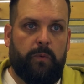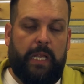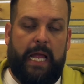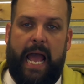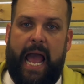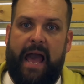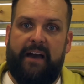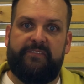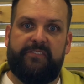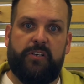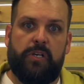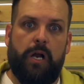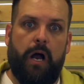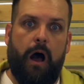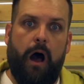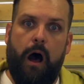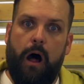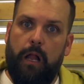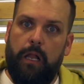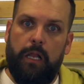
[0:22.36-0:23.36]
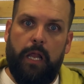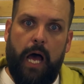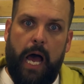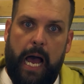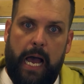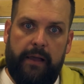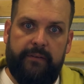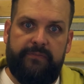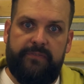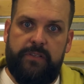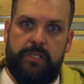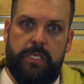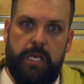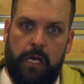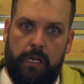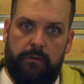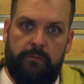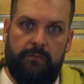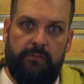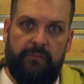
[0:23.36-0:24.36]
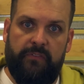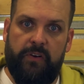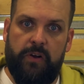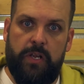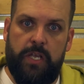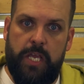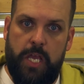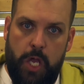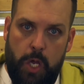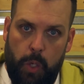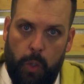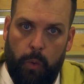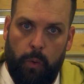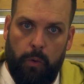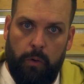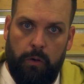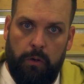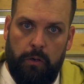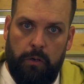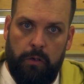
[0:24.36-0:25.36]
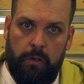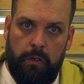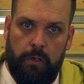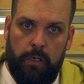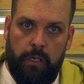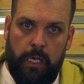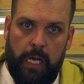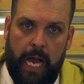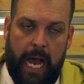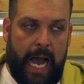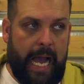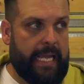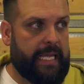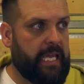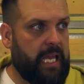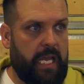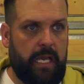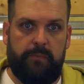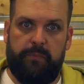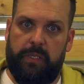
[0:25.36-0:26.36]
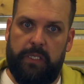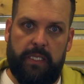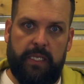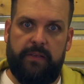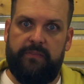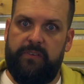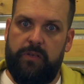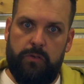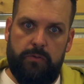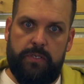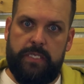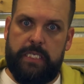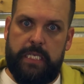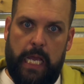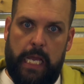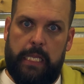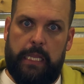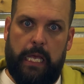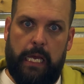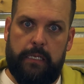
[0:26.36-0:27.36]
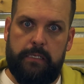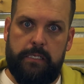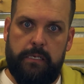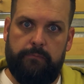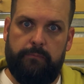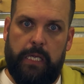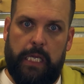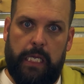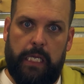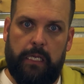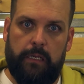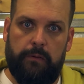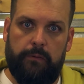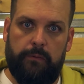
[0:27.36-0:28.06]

Well, after all I've done for you. I can't believe you'd say that to me.